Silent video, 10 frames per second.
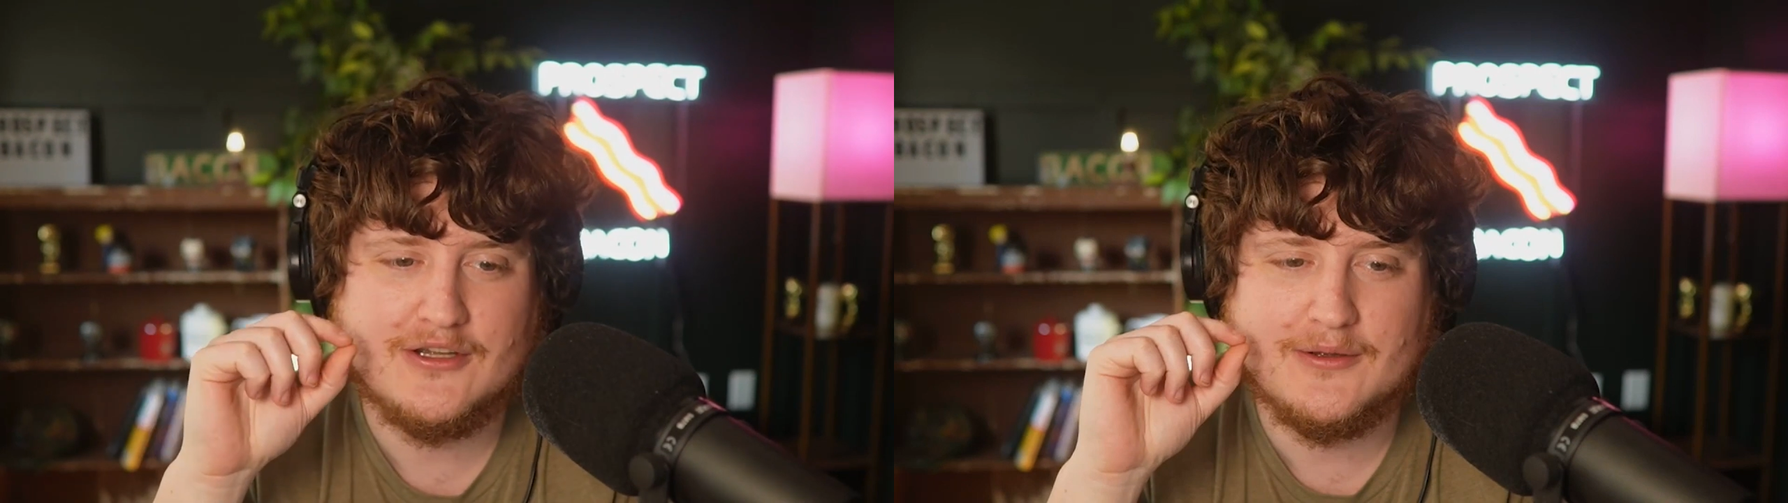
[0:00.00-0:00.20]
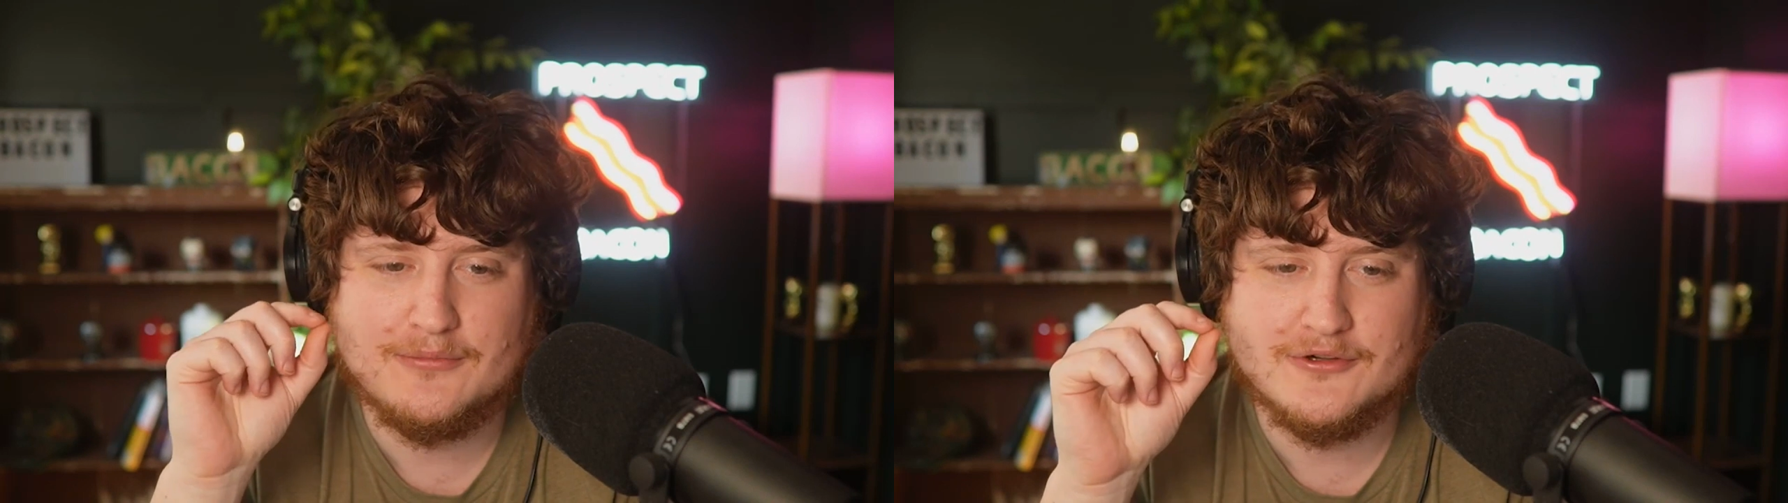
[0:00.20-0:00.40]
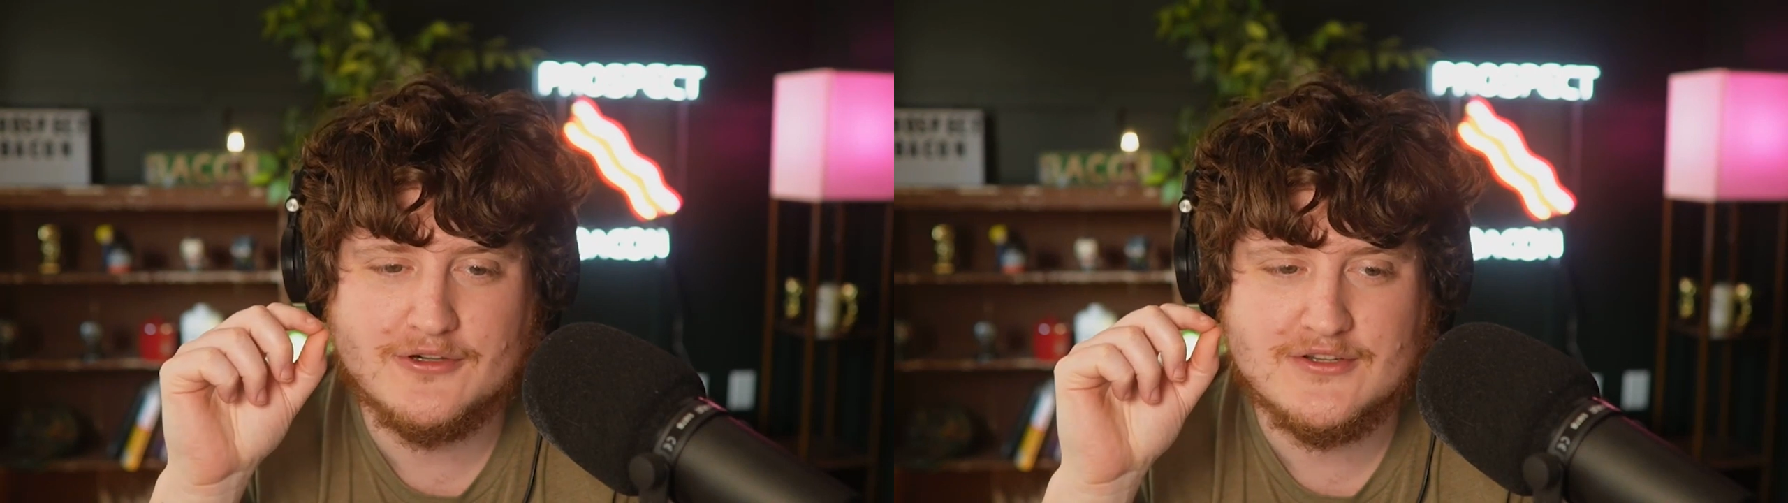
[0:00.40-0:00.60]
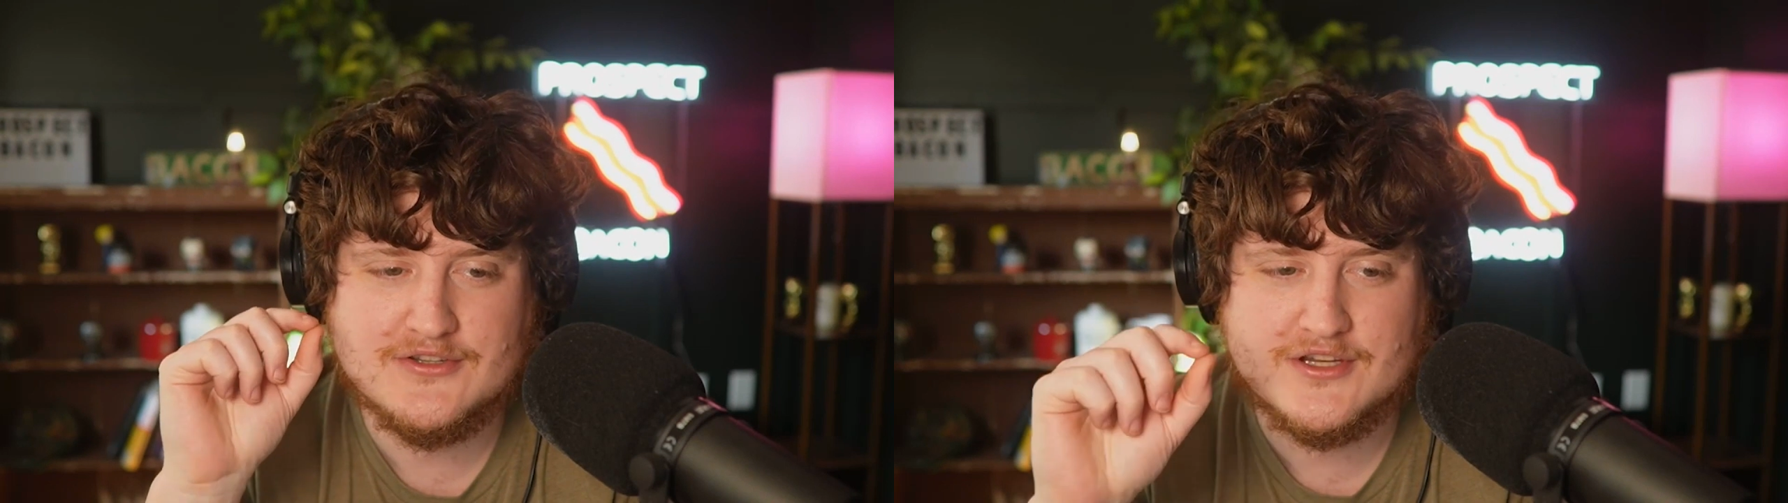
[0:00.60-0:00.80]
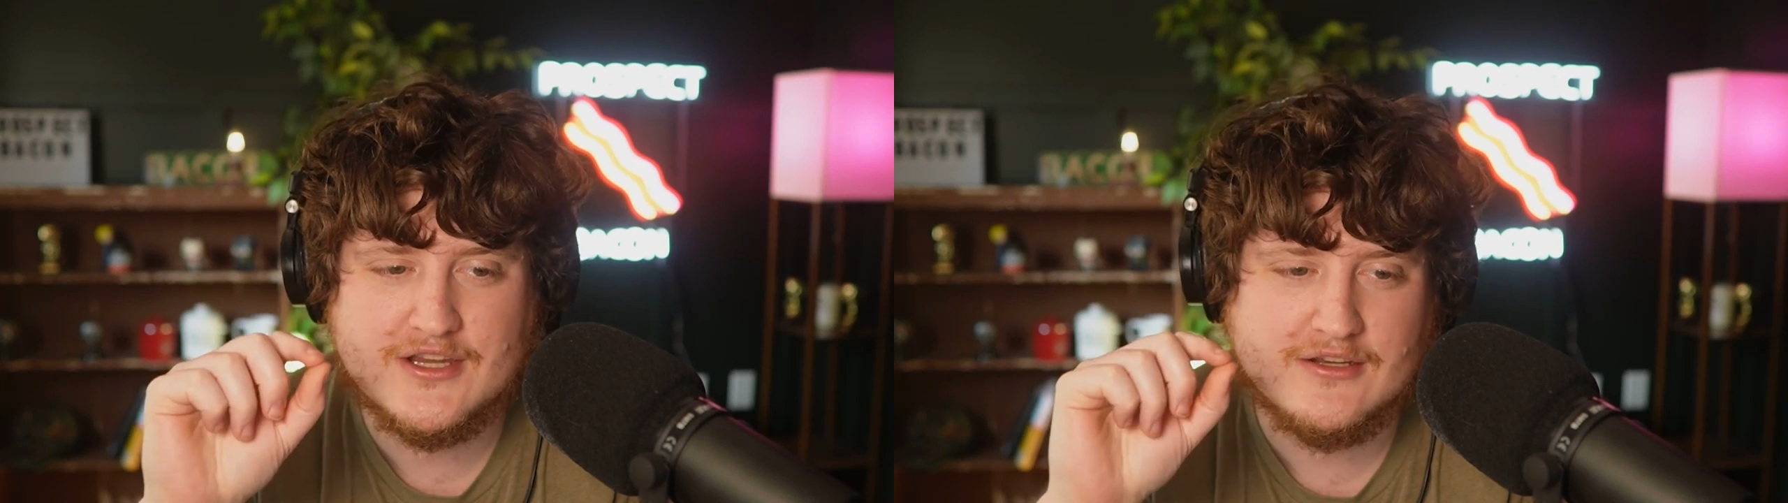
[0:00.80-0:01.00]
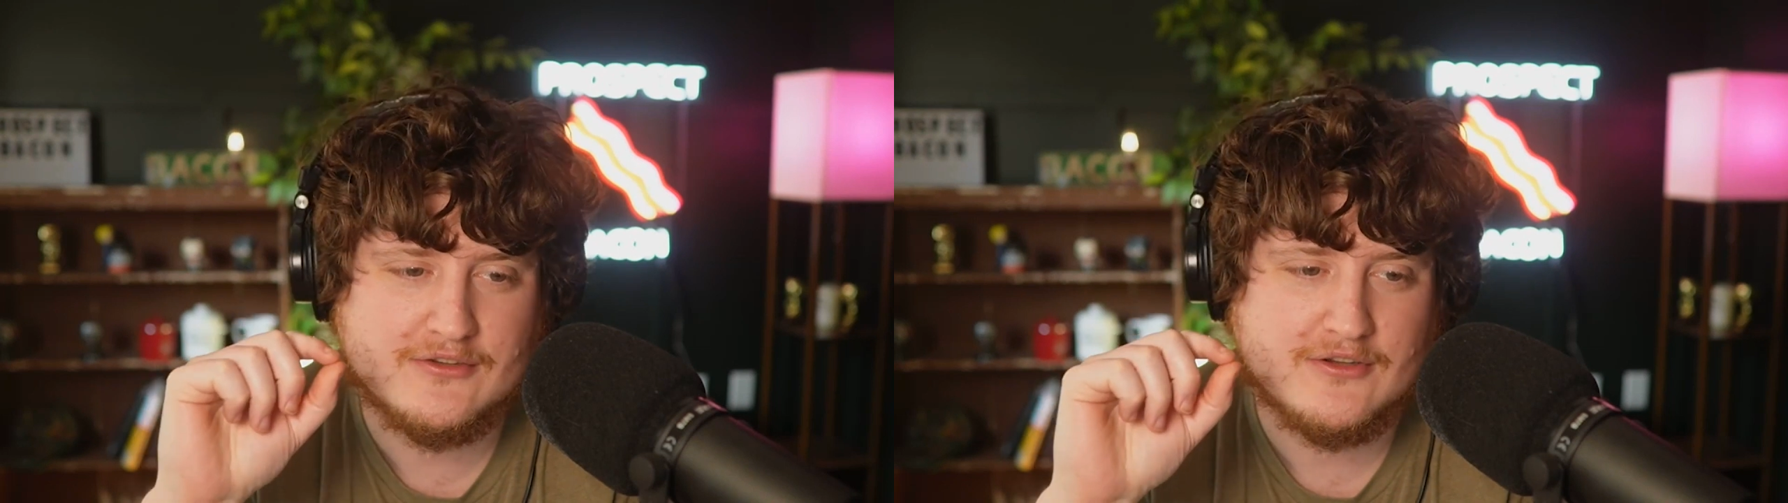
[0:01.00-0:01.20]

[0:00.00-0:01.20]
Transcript: important change.